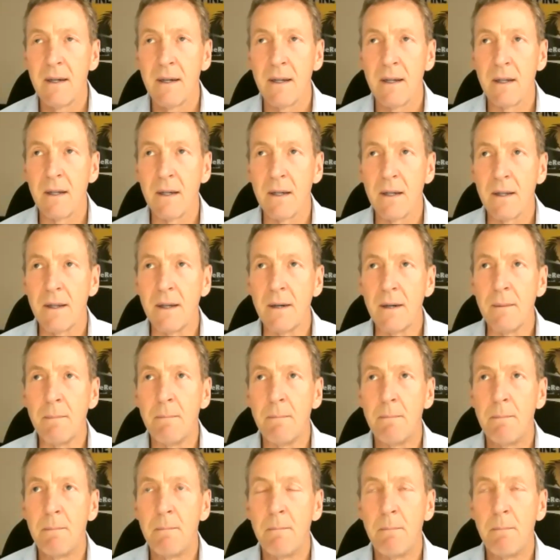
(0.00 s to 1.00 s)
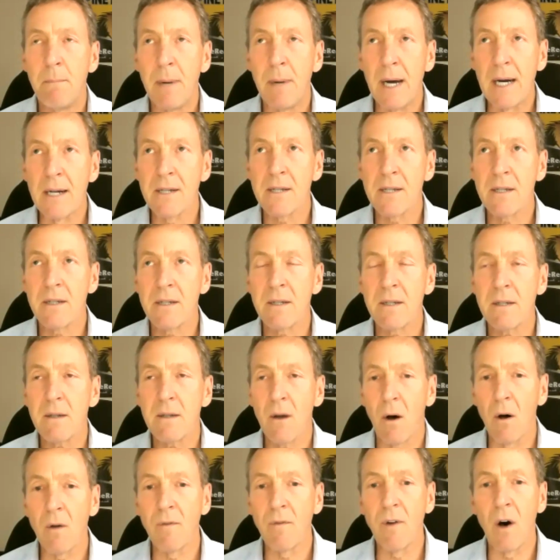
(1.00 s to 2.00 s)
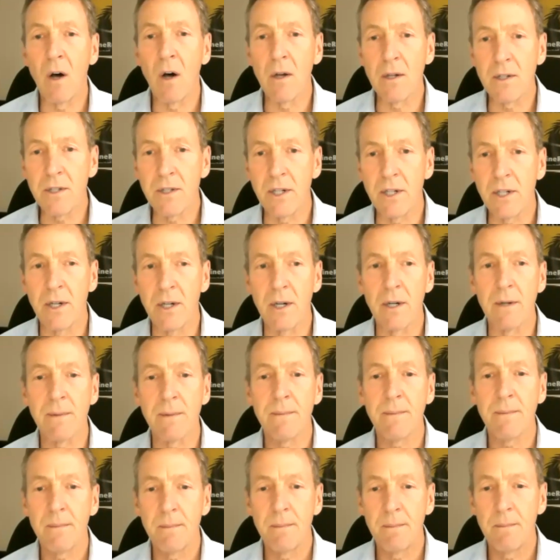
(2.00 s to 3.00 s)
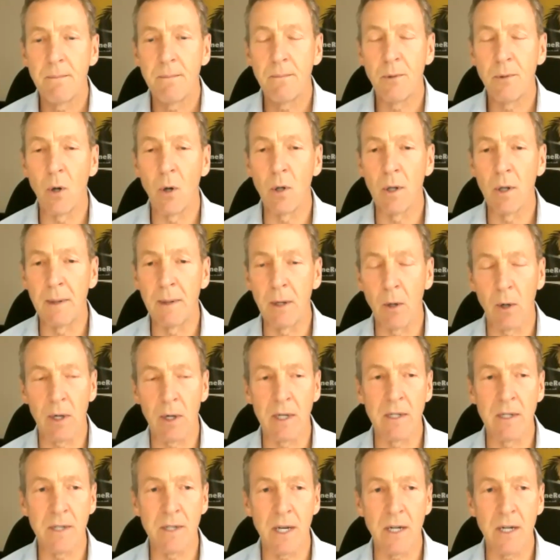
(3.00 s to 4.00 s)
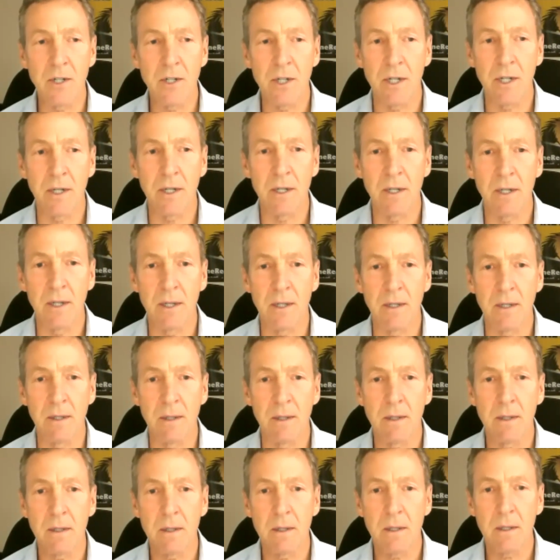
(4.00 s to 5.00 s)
the best all-volunteer pro-liberty organization in